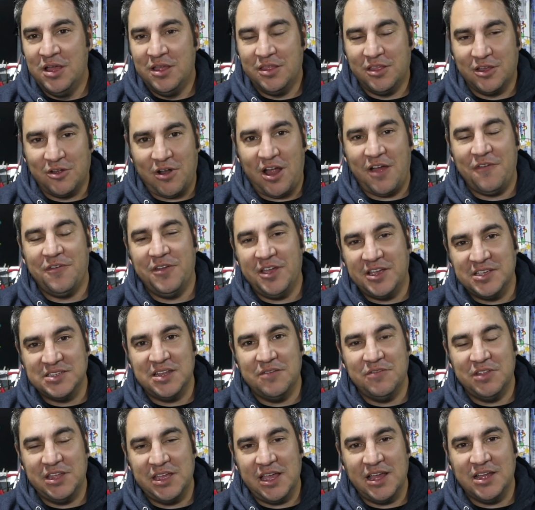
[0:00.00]
The graphics
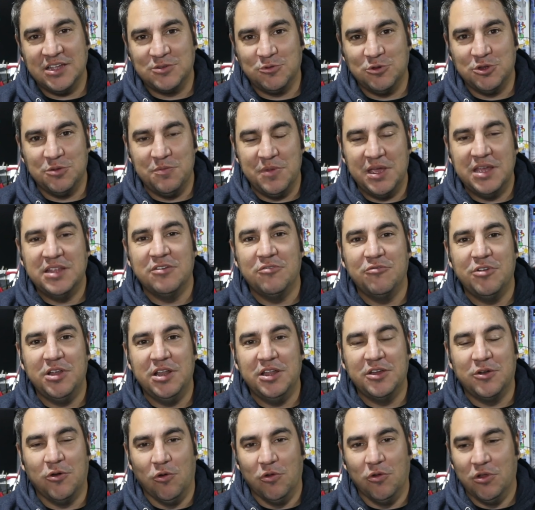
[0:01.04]
and everything else would have made a
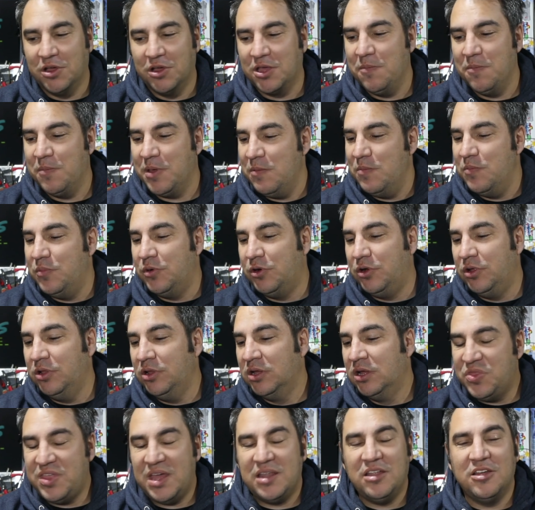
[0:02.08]
really cool looking pinball.
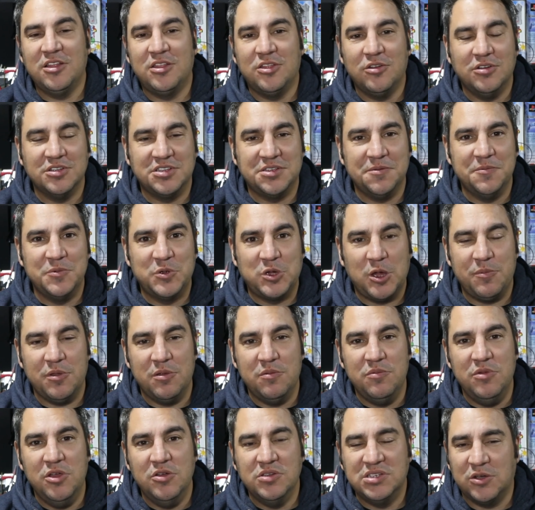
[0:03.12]
Then I thought some couple
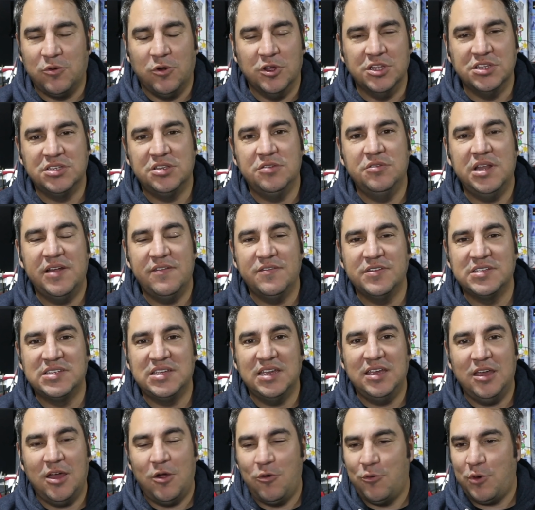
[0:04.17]
of music ones. You never
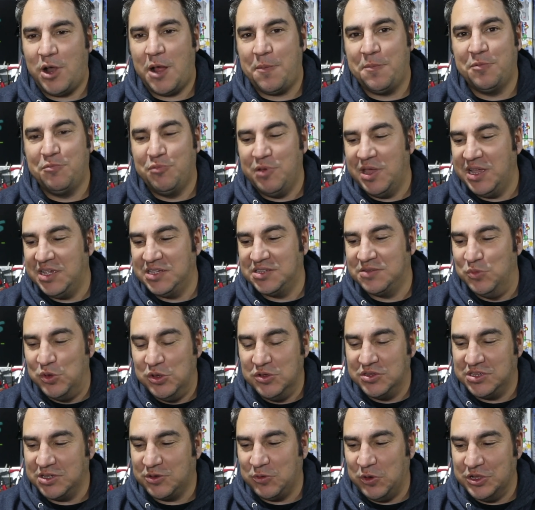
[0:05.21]
see a rap based
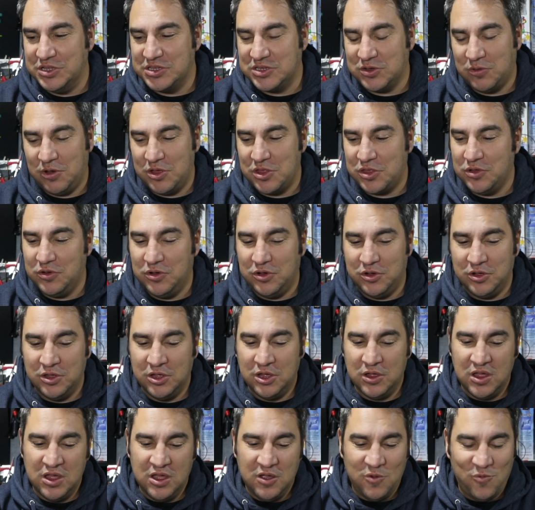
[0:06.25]
music one so I thought
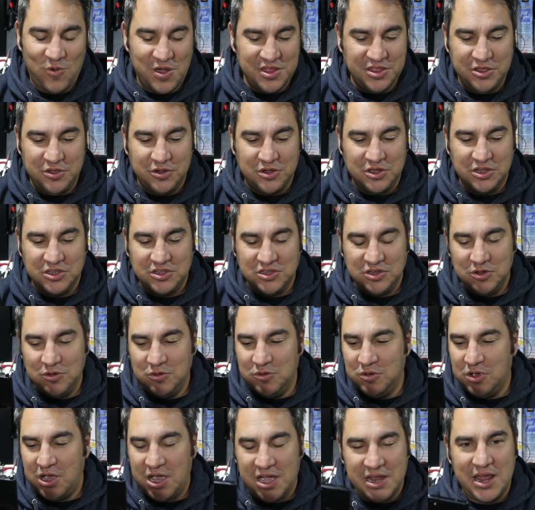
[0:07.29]
whether you could
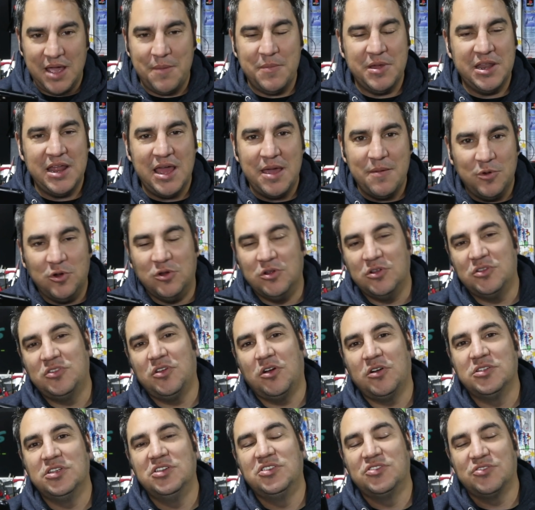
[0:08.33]
do an Eminem or
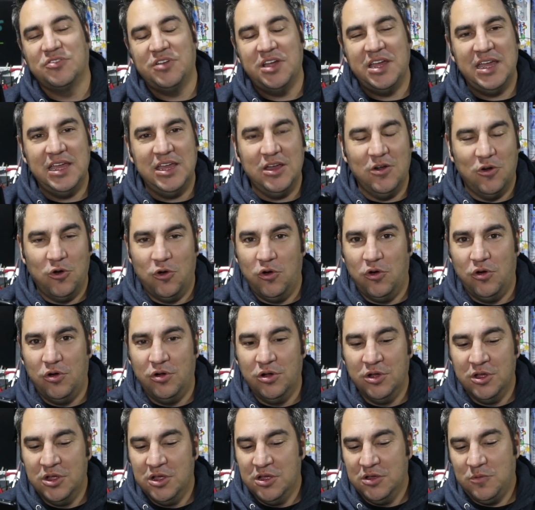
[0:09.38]
Dr Dre
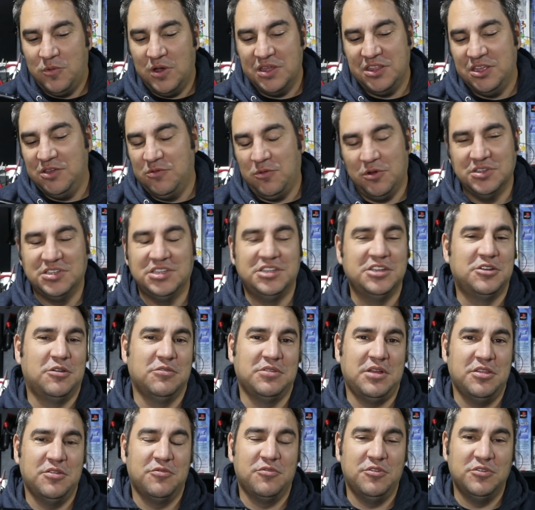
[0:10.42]
or whether you wanted to go
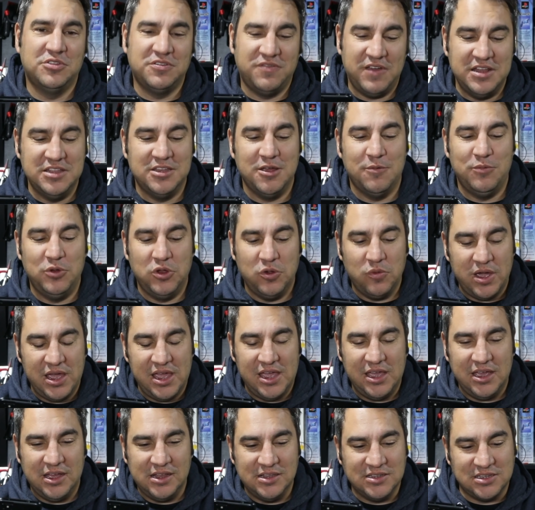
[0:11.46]
down the route of
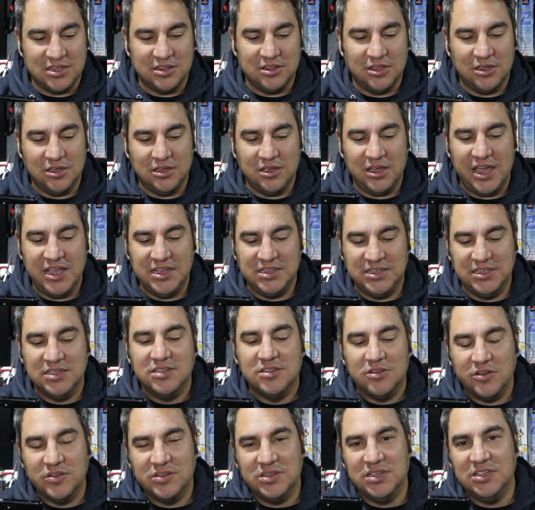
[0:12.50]
NWA into the 80s
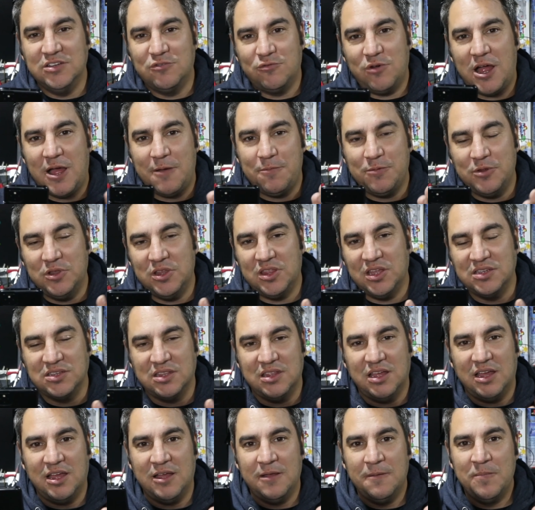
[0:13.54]
90s rap and things
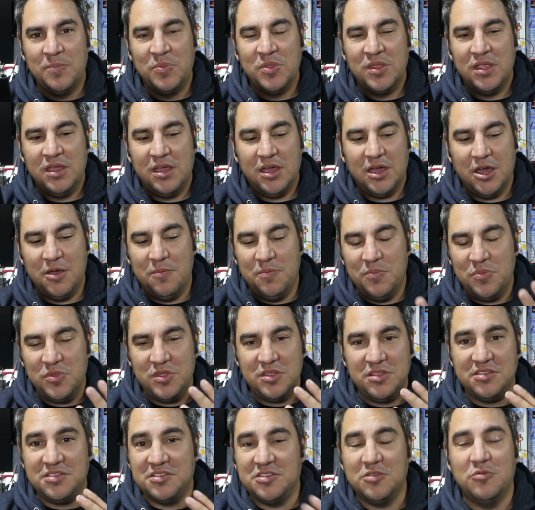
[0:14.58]
like that. Um,
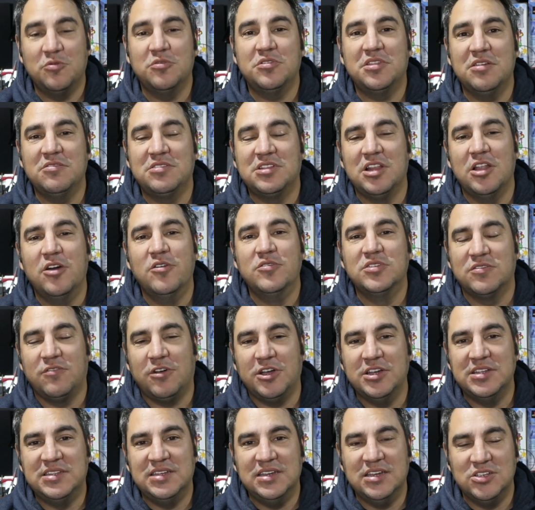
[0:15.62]
so there's loads of
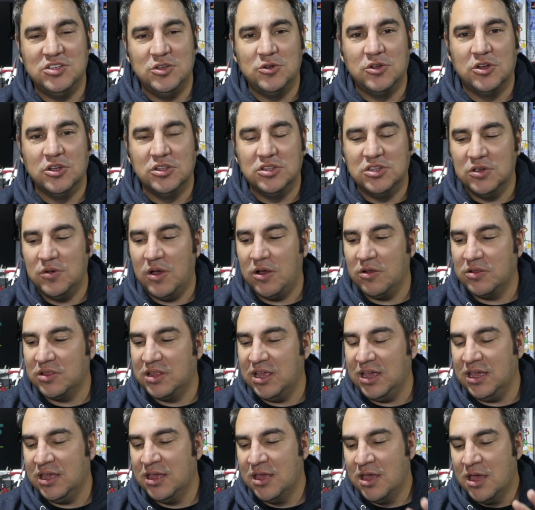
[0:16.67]
ideas you could do out
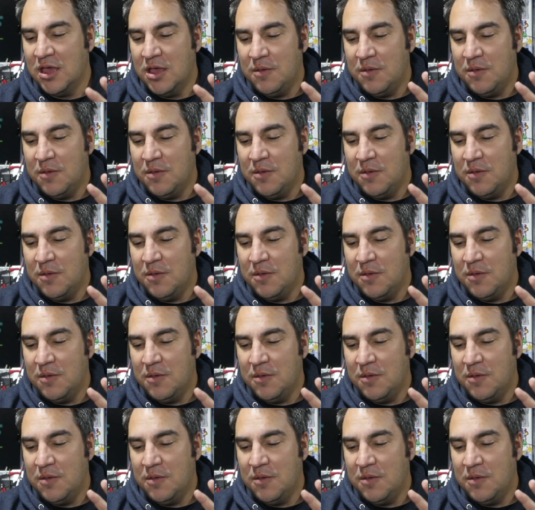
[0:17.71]
there.